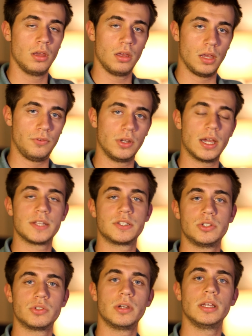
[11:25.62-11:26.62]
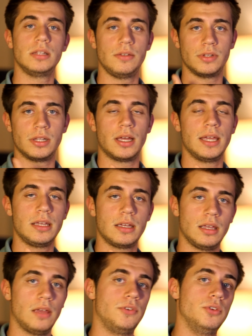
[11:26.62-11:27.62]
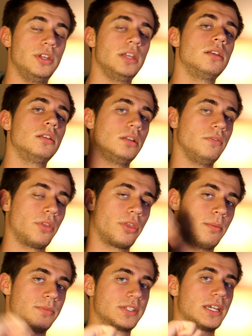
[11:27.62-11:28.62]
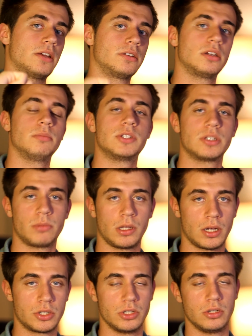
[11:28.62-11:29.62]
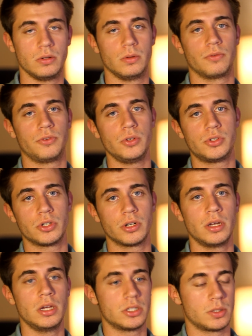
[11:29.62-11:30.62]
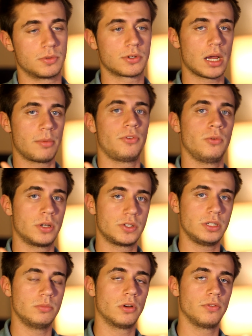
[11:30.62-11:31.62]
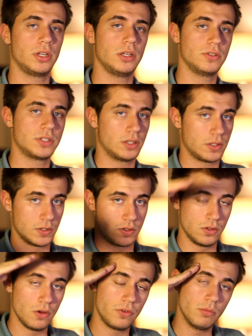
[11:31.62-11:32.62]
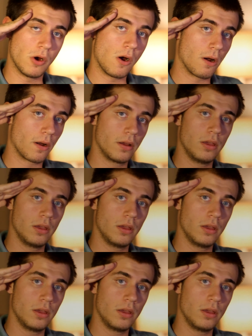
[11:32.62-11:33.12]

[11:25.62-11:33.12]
if you guys enjoy it, leave a like. If you didn't, leave a thumbs down. Tell me something I should do in the future. Subscribe if you want to see more videos, and this is No FUMAR,